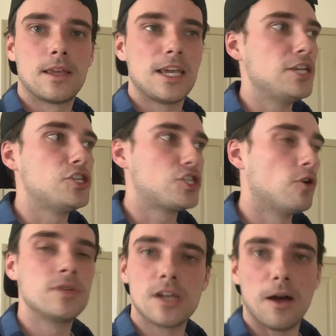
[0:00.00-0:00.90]
He
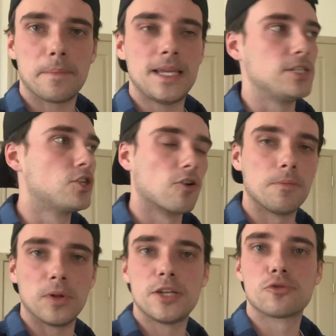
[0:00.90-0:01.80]
shows up. He's
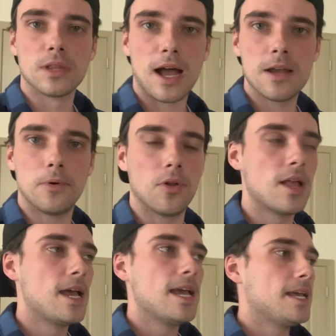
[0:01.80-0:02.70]
durable. He's reliable.
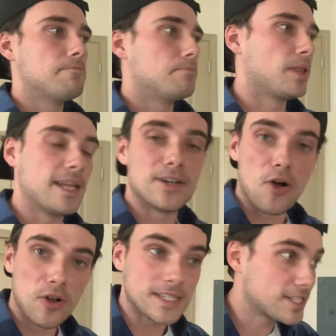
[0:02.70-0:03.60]

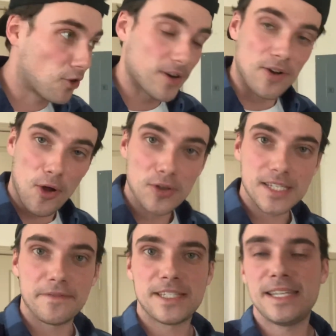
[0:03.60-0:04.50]
Started all
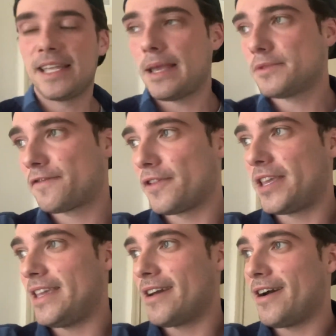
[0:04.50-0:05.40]
17 games for
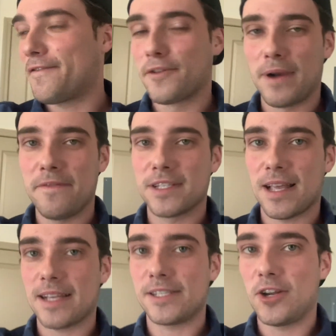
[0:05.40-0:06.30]
the Ravens
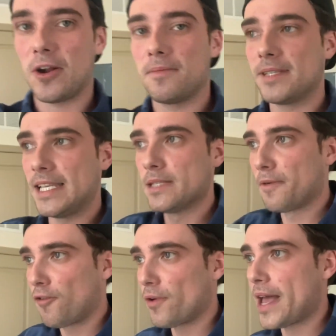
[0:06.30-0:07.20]
last year. Season
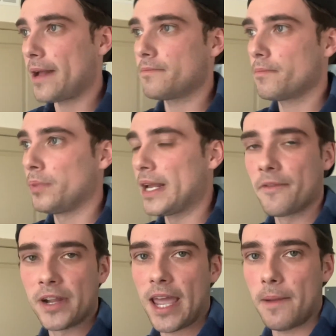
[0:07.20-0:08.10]
before that, played
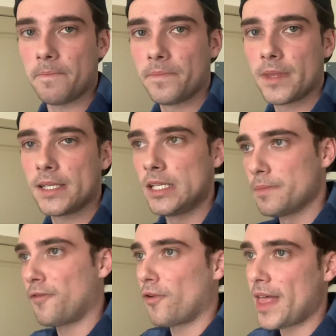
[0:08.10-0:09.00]
every game. Season
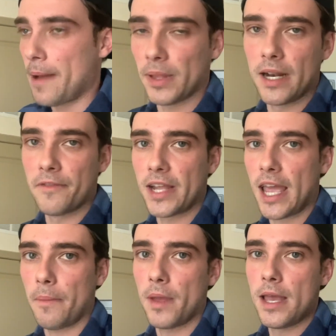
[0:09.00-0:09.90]
before that, played every
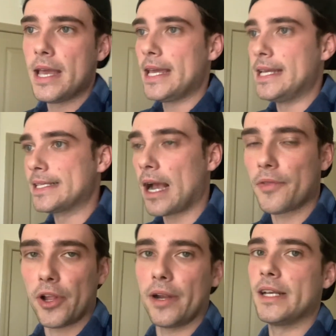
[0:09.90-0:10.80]
game. He's out
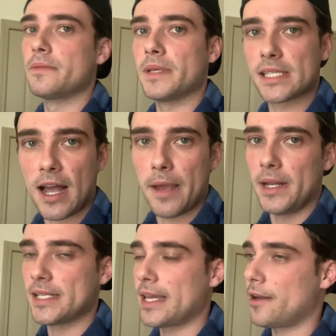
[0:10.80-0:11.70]
there. He doesn't miss time. He
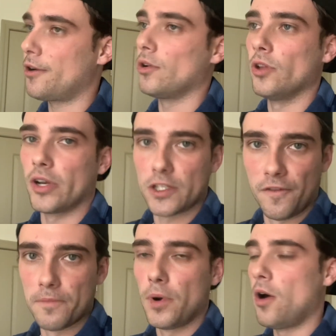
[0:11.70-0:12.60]
doesn't get hurt. Look, it's
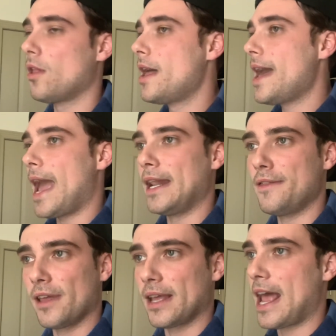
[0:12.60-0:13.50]
football.
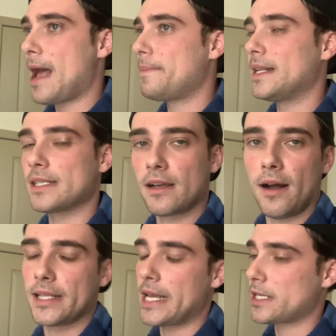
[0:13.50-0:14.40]
Anything could happen. It's a
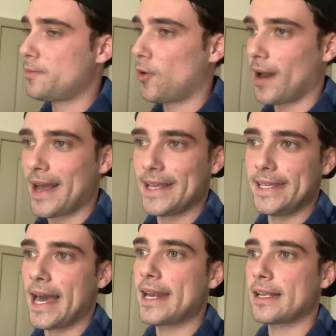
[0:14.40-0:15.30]
contact sport. I
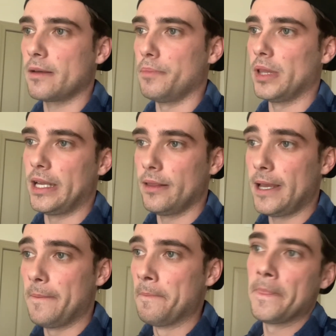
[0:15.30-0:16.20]
get it
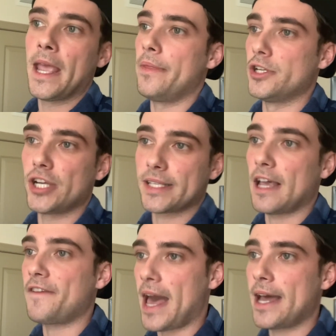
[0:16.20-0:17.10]
completely. And the Jets
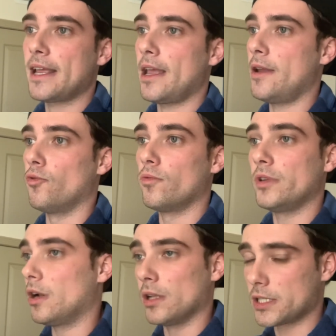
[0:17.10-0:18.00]
have had
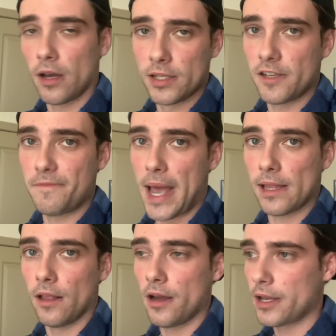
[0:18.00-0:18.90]
tons of bad
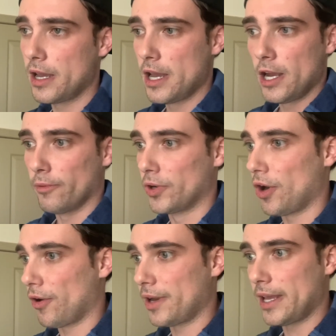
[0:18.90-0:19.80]
luck
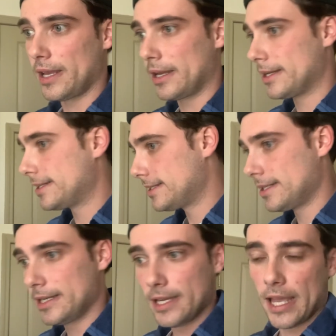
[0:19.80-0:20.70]
regarding
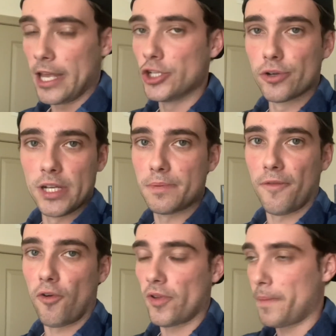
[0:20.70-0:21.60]
injuries
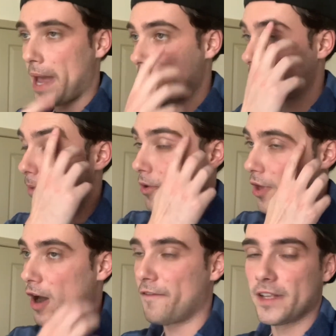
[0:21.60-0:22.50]
before in the past, both
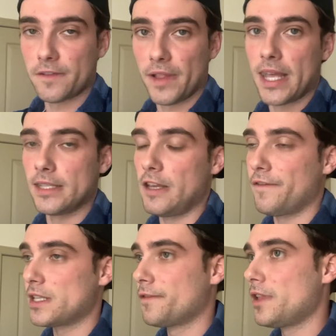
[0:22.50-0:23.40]
offensively and
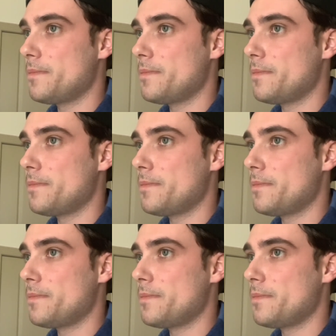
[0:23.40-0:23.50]
defensively.